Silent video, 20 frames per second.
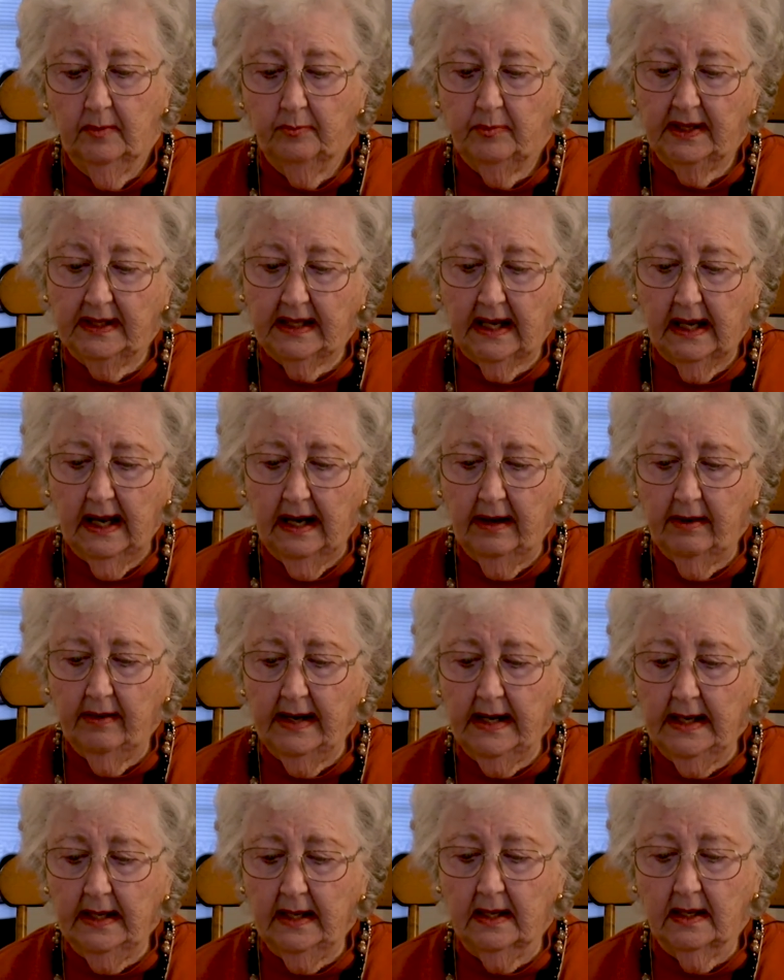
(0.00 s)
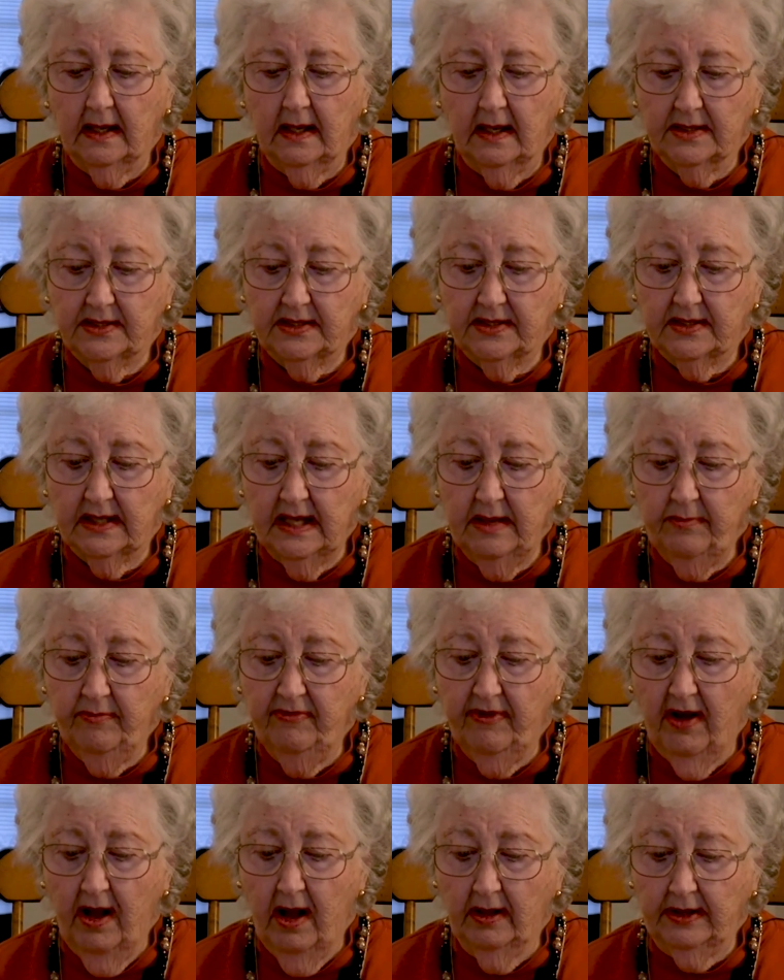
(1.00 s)
but carrying a
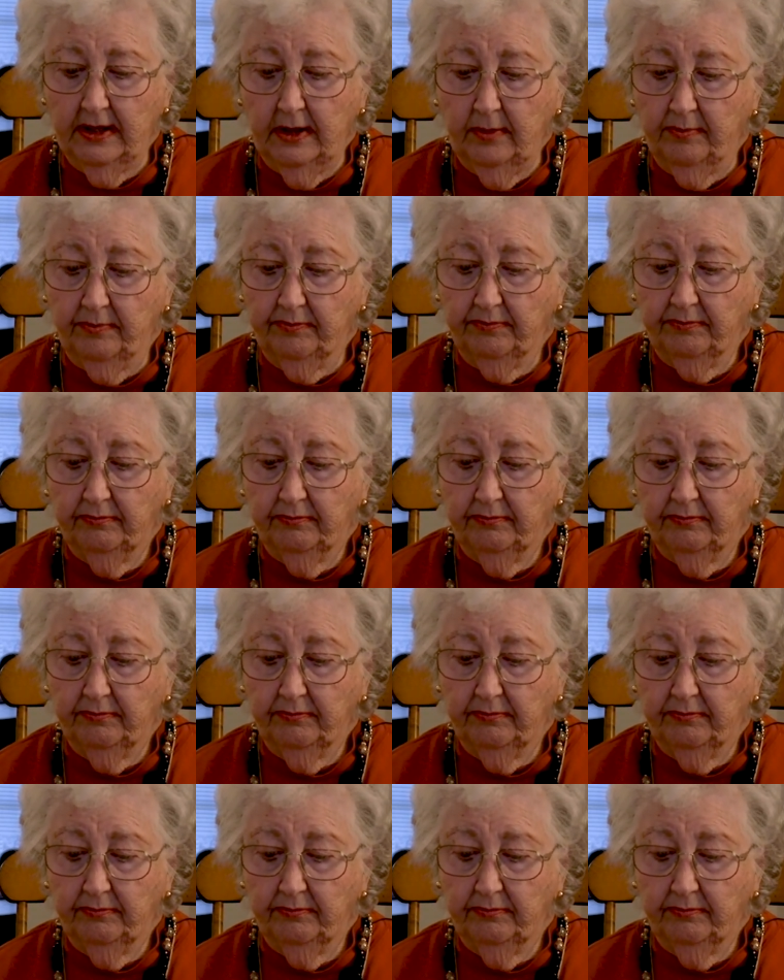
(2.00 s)
slim volume.